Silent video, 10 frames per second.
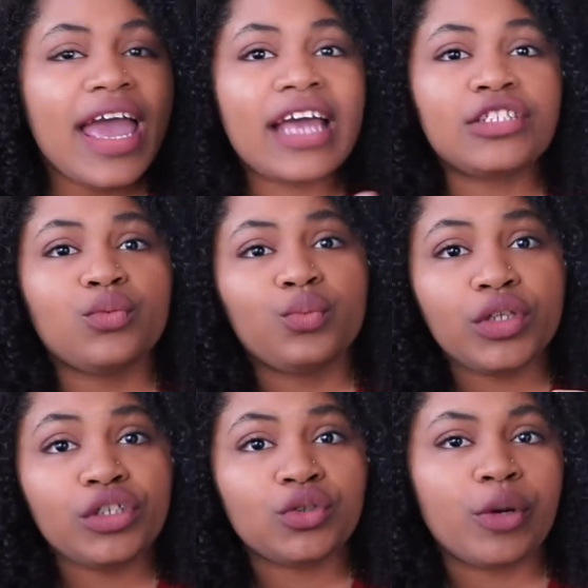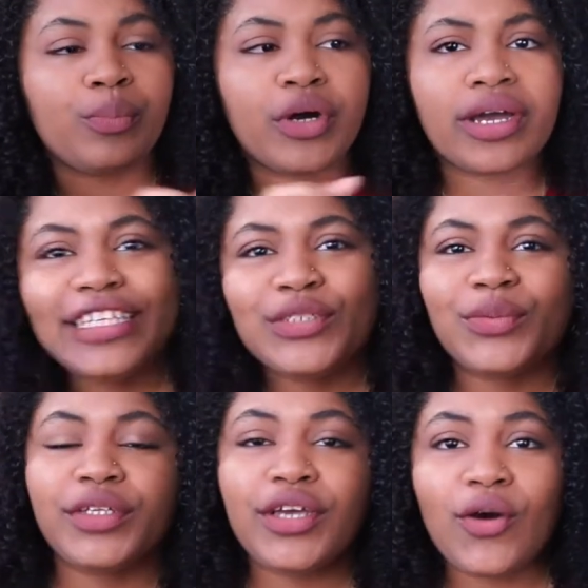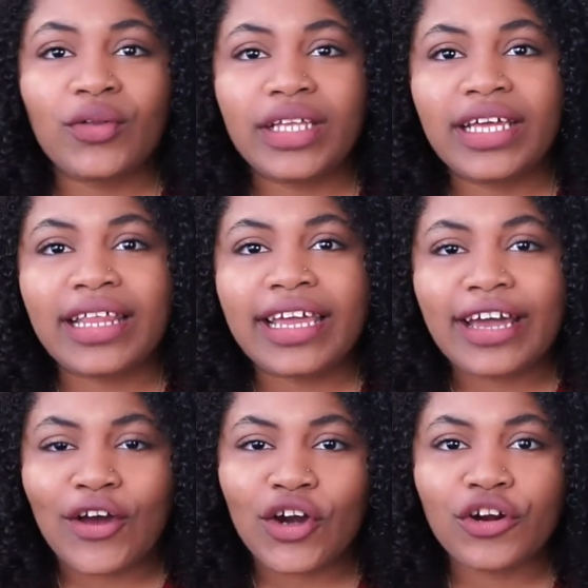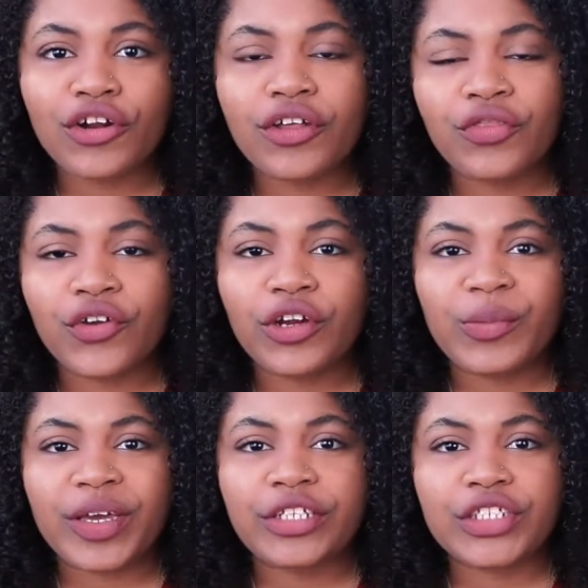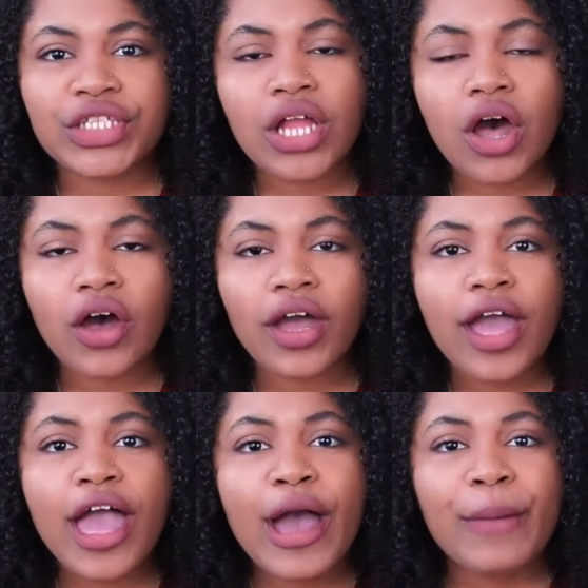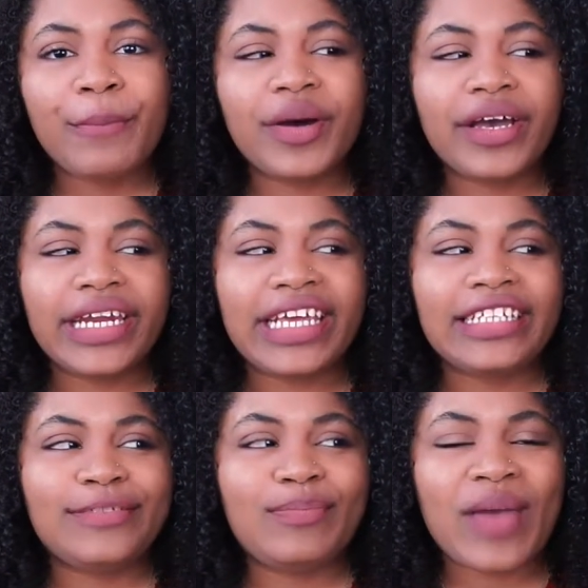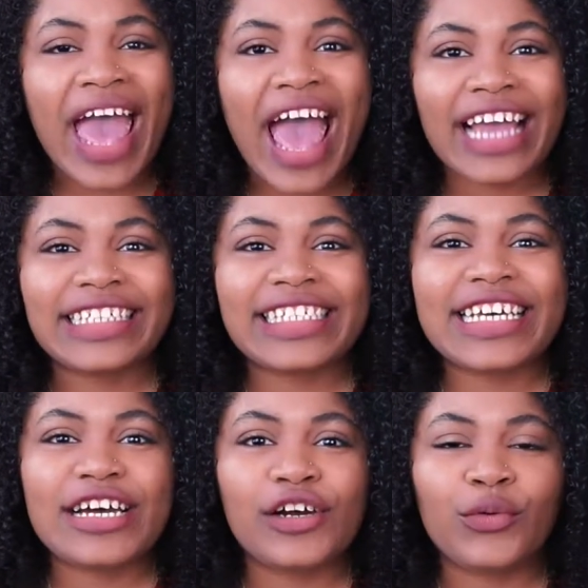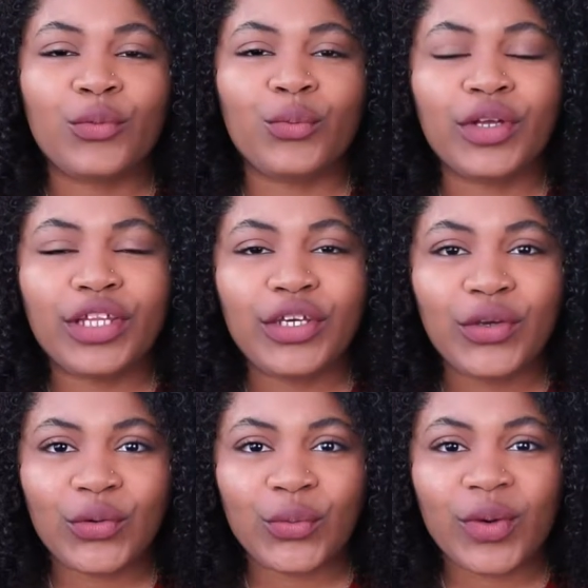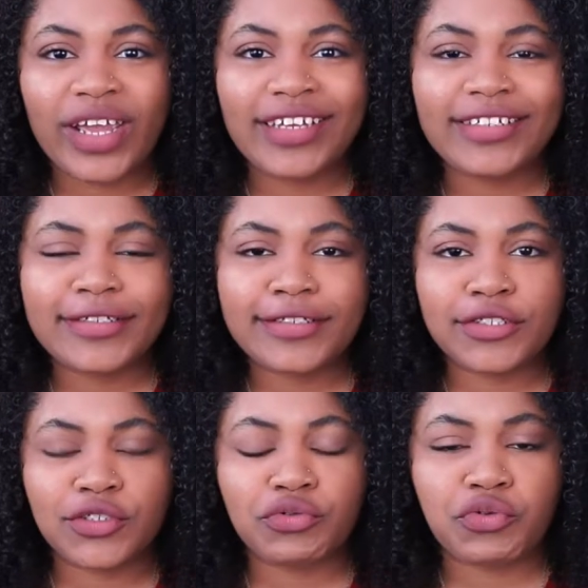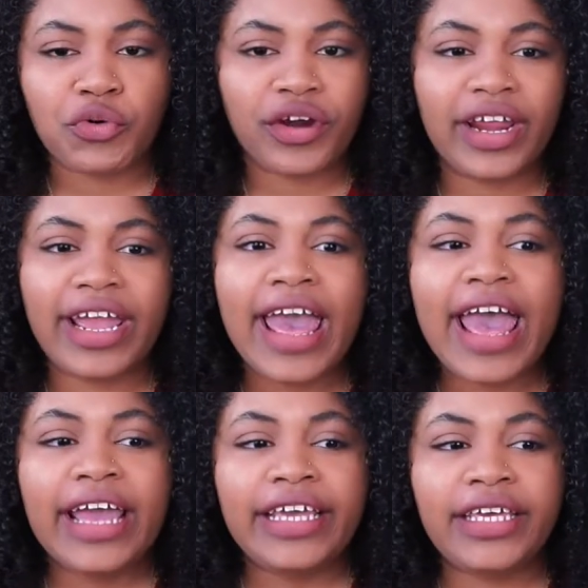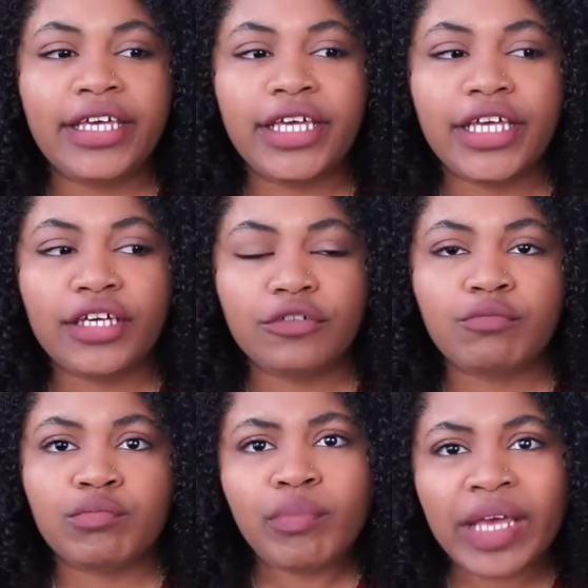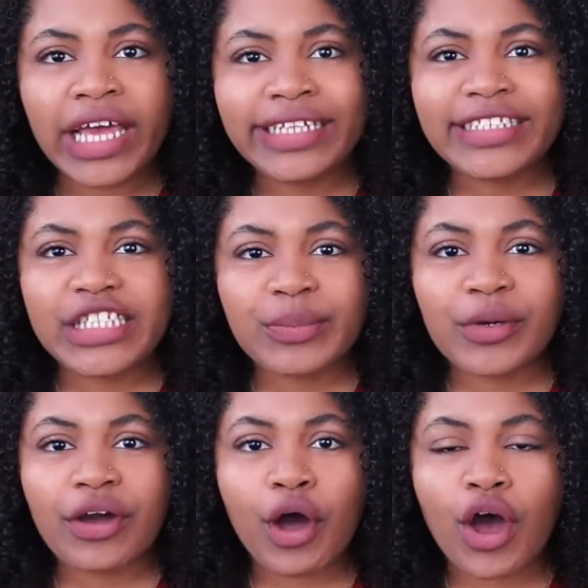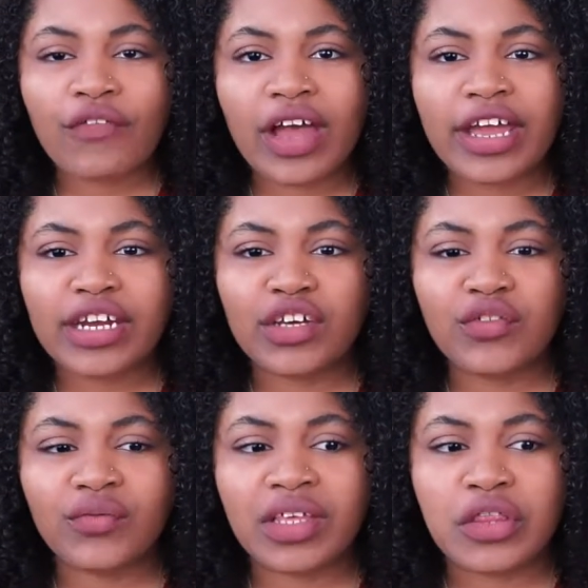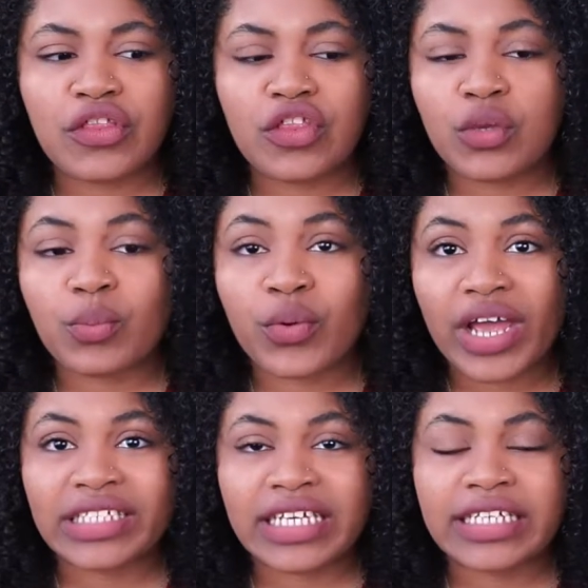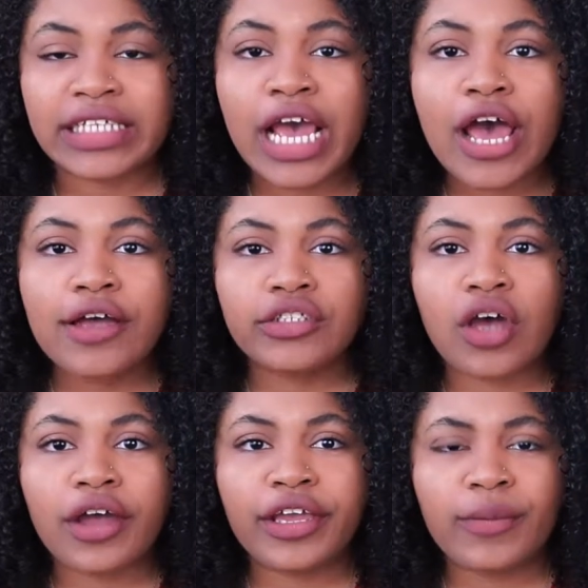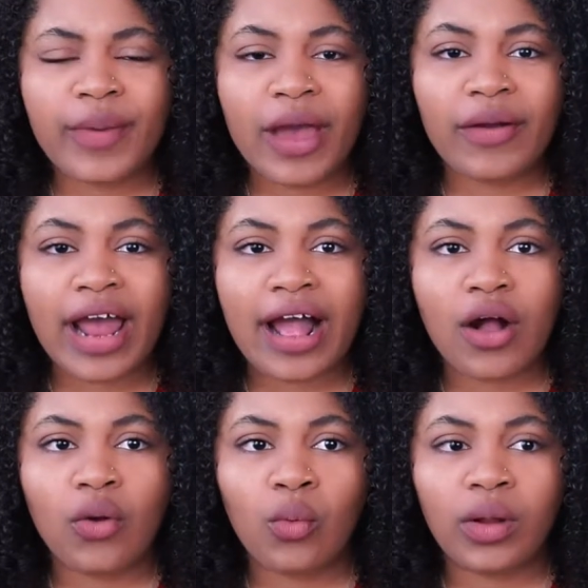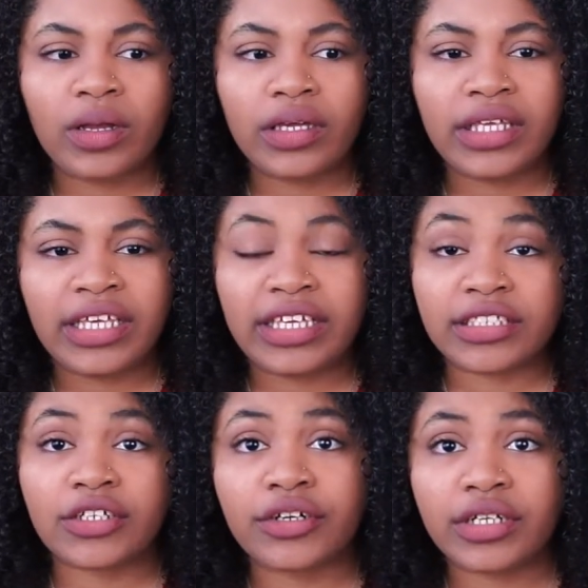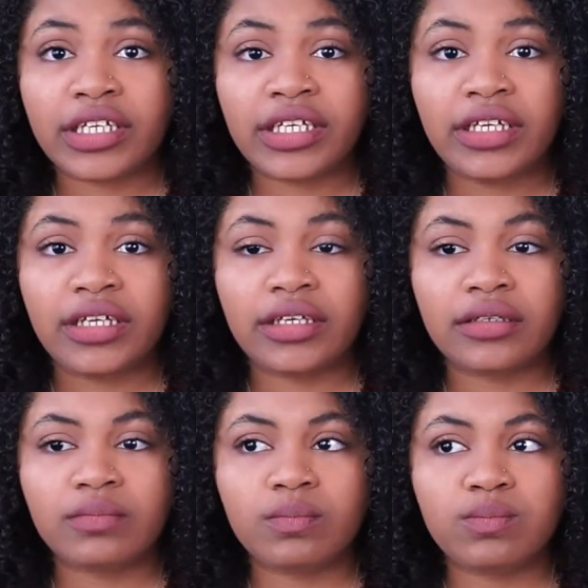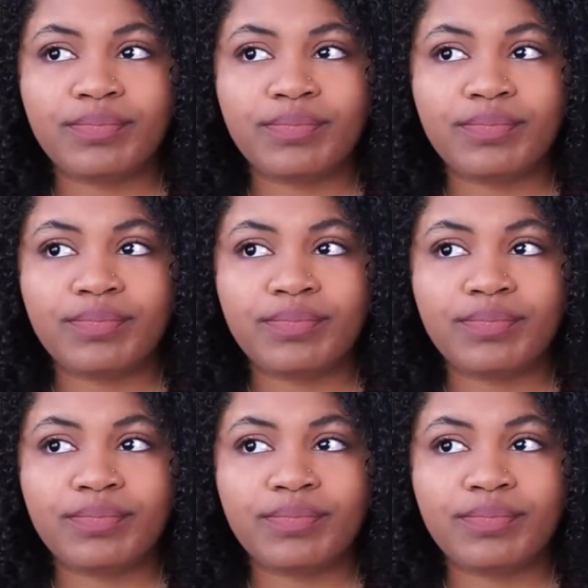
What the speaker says: It's a really short book. It's really only like 130 pages long, but it packs a really great story. He begins the book off kind of in the present, talking about how he